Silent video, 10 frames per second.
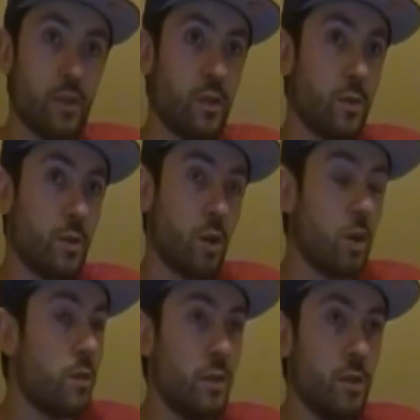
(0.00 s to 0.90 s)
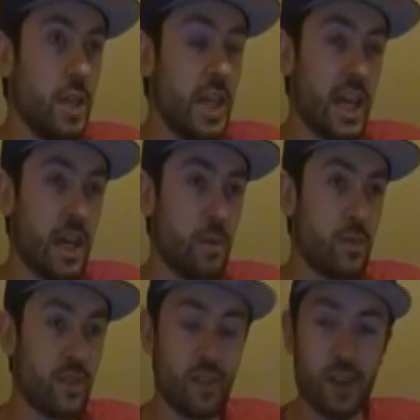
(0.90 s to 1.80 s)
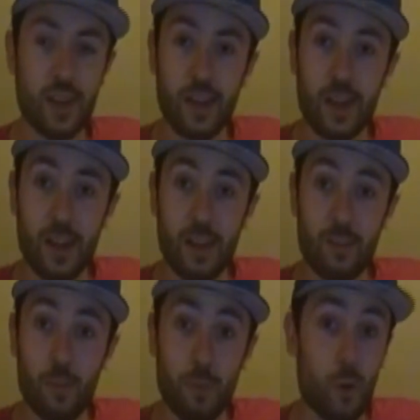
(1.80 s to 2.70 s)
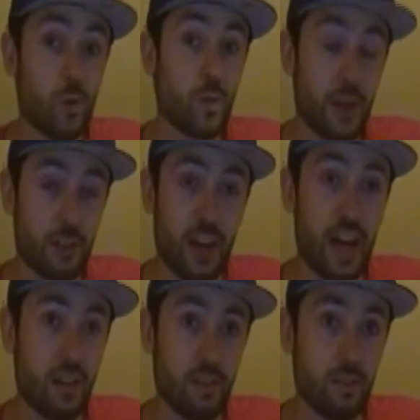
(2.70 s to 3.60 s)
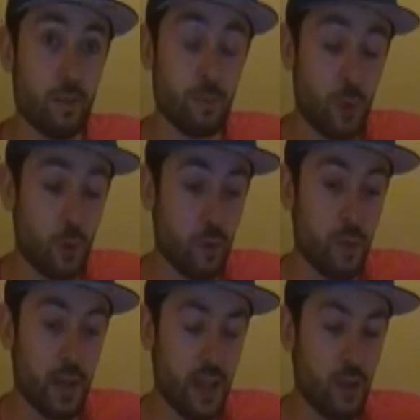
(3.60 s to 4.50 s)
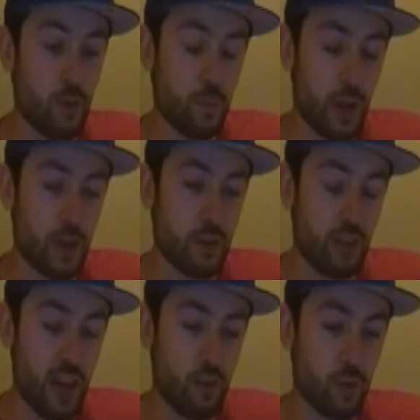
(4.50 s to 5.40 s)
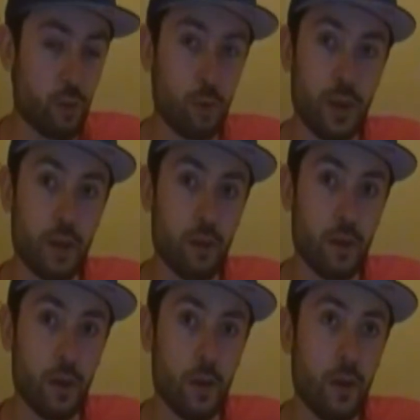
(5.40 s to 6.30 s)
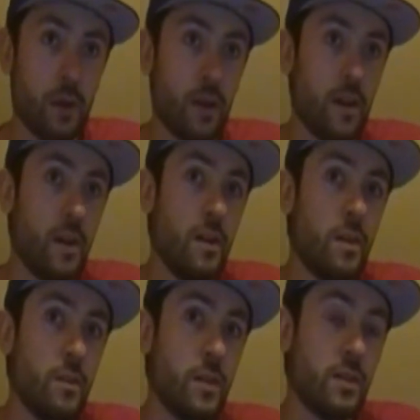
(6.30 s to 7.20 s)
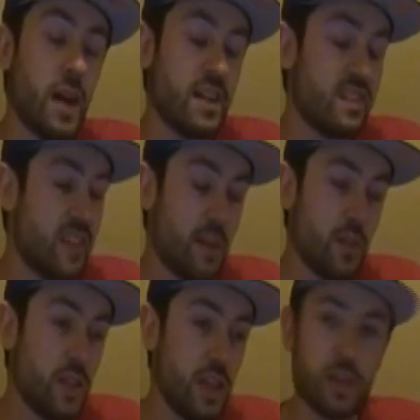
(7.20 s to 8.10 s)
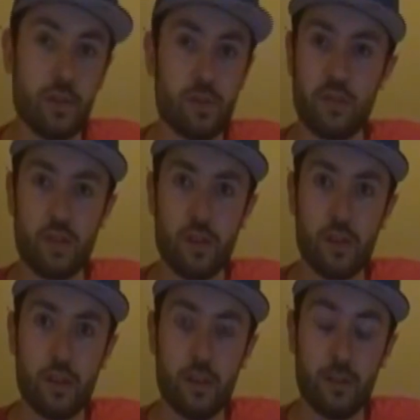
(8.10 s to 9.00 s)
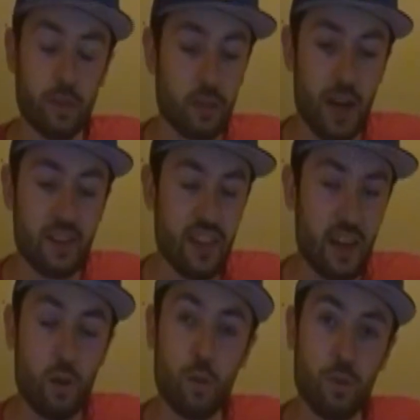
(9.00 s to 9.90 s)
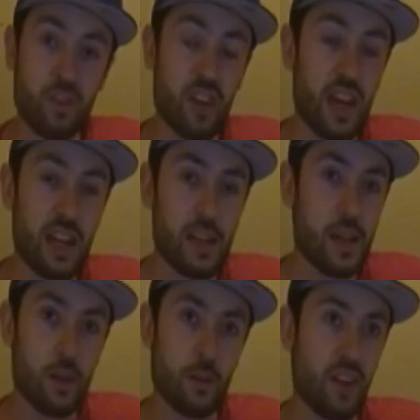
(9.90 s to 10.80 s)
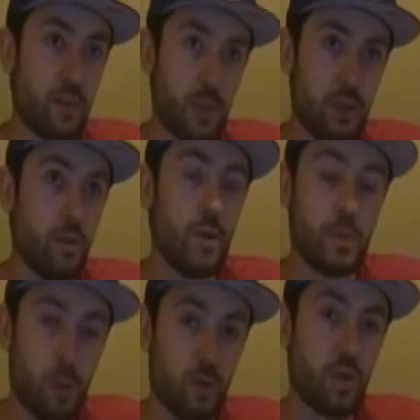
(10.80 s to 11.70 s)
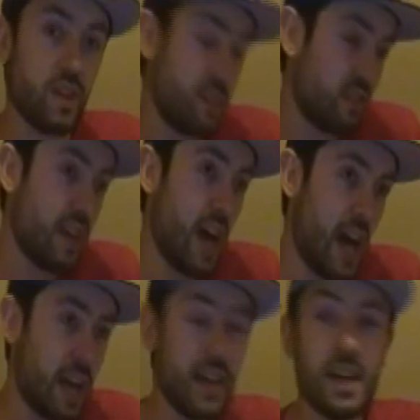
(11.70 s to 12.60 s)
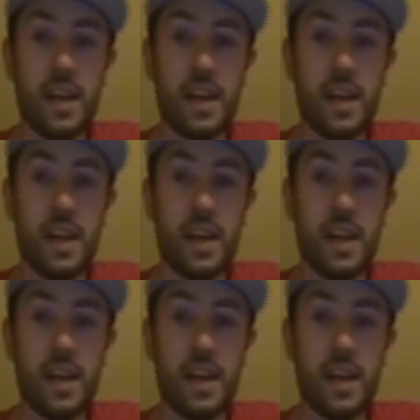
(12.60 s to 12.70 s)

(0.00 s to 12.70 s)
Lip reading: just Call of Duty games for most of my channel. Most of my channel's career. For the last 7 years, for the last almost 8 years, I've been doing mostly just that.